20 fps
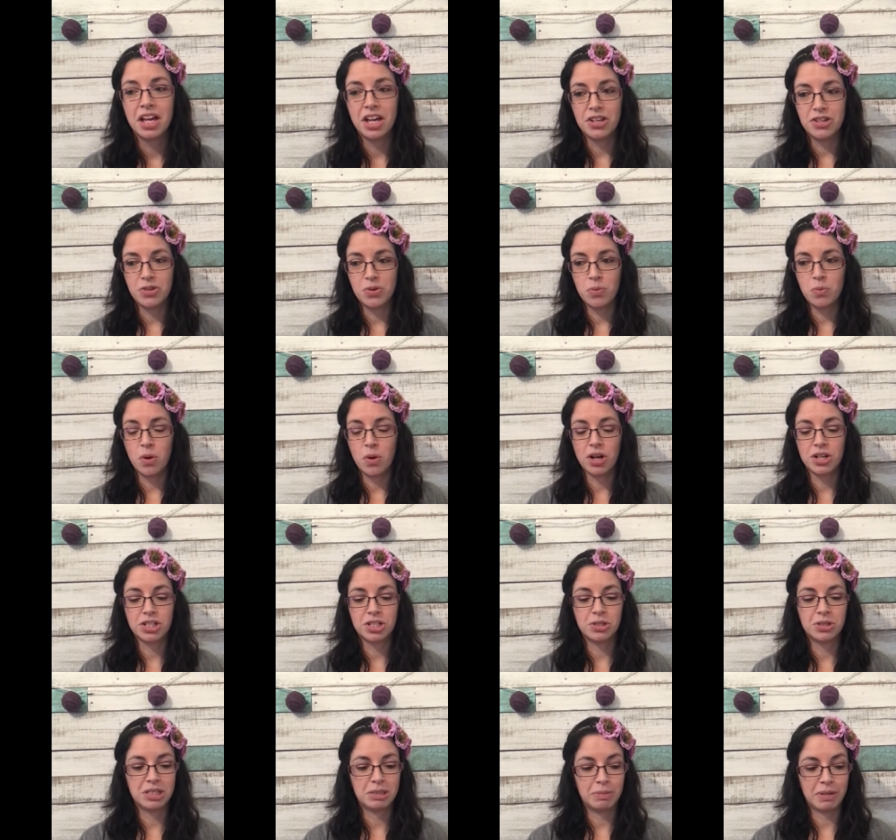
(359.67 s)
and you want
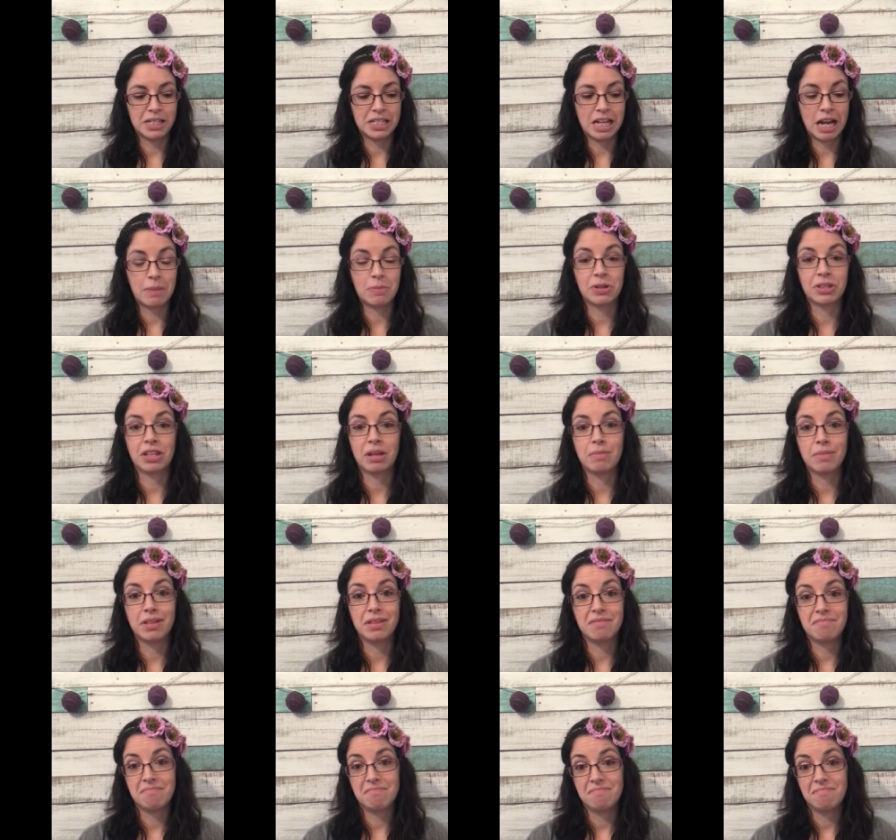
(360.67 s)
to spend time with them
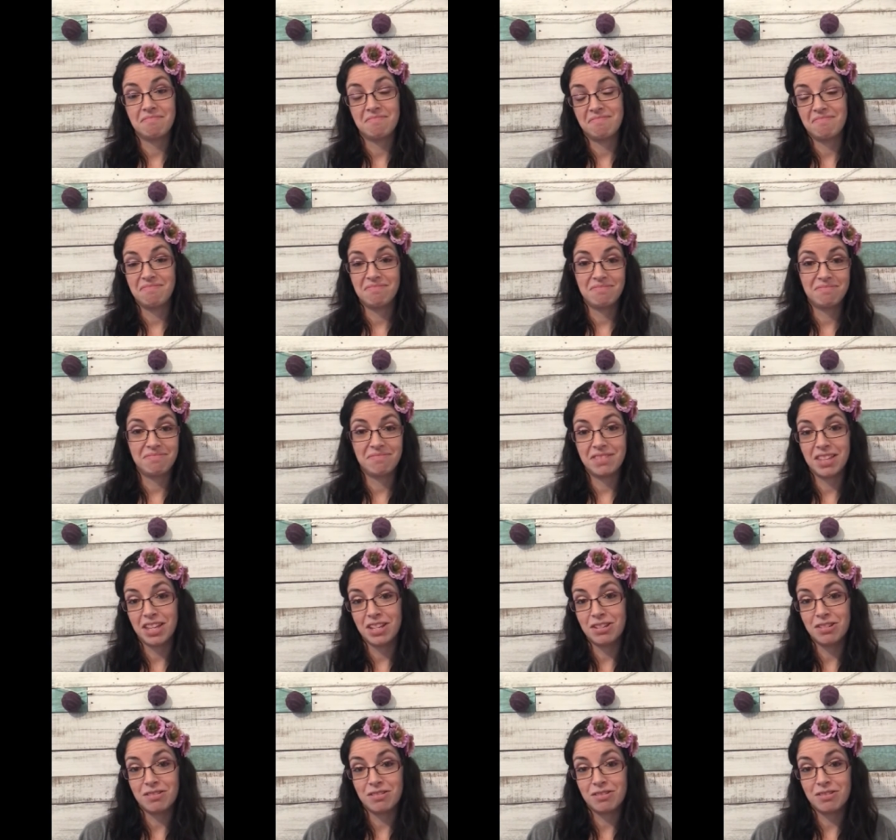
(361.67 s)
and they